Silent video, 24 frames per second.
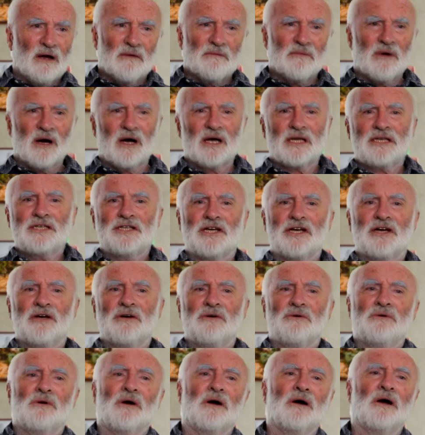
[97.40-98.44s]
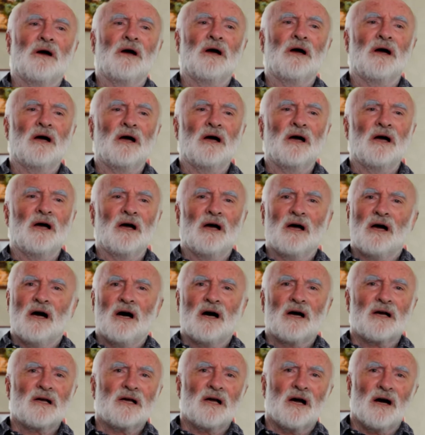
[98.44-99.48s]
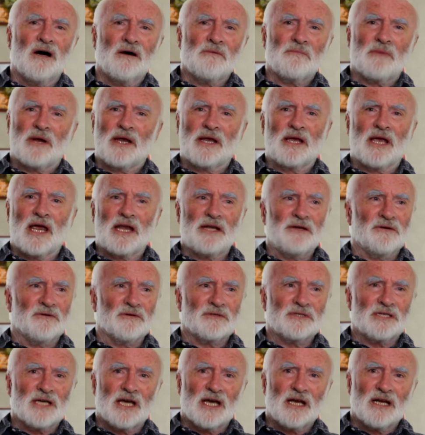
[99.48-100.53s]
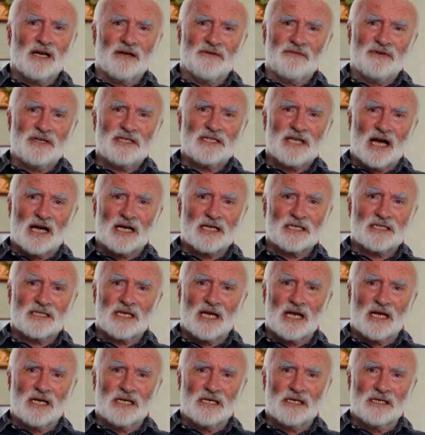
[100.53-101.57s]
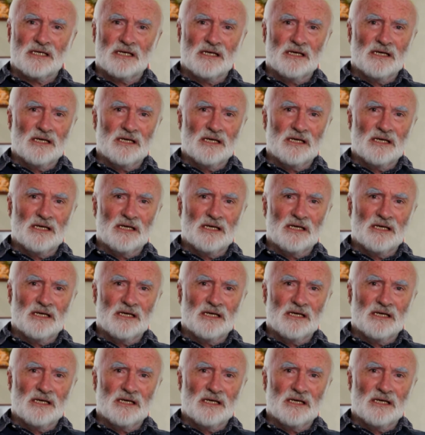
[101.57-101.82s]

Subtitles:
Mind you, I can't make head nor tail of his accent.